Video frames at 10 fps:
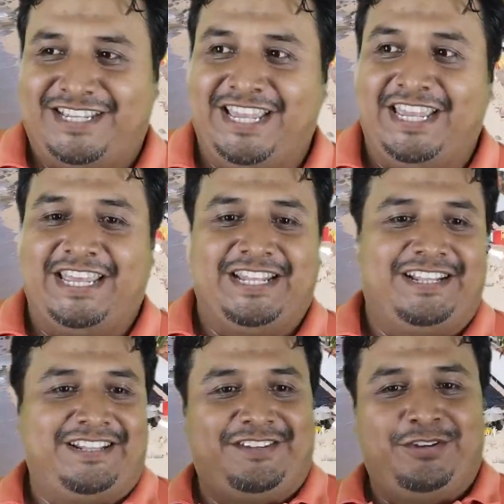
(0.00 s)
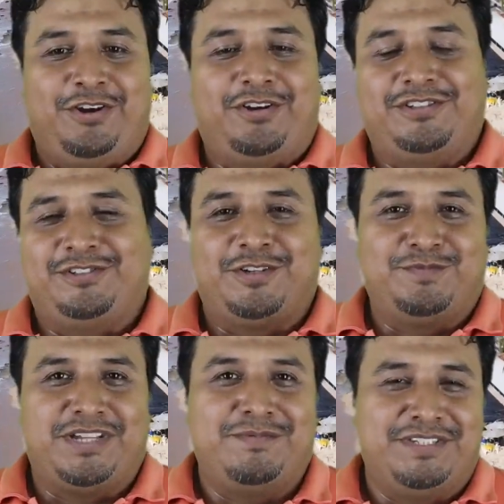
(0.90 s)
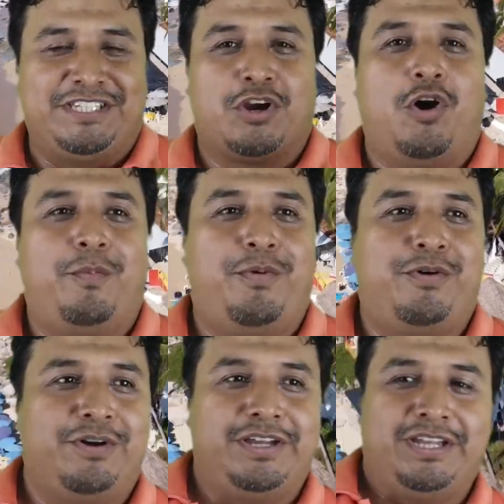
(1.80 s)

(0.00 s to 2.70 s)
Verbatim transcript: and you know, sometimes the couple